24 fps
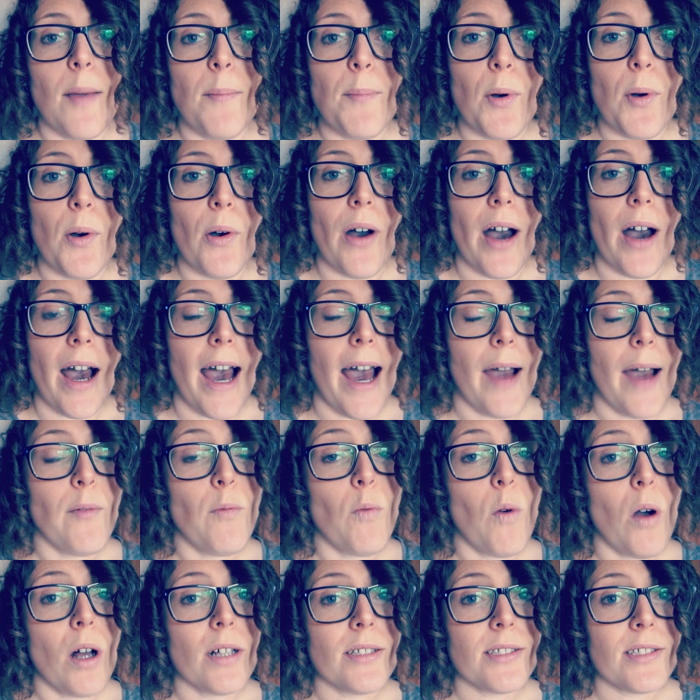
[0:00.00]
but I
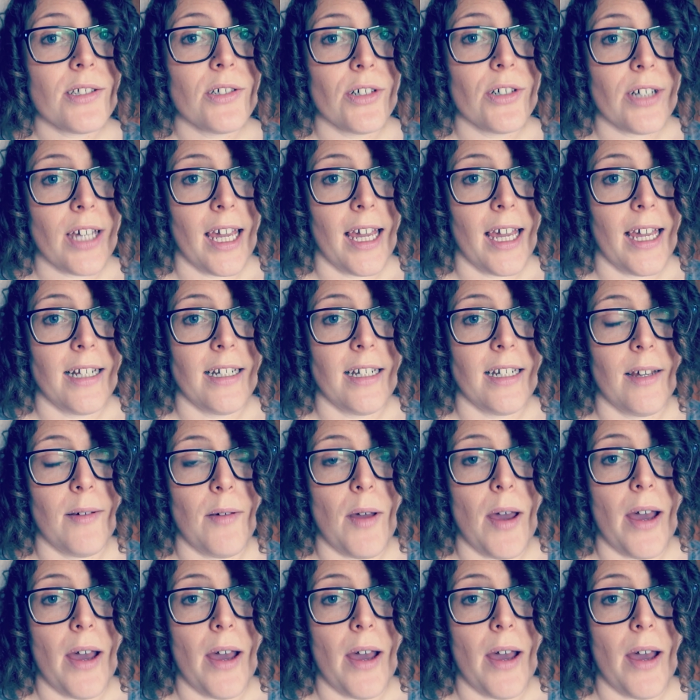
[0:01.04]
was cooking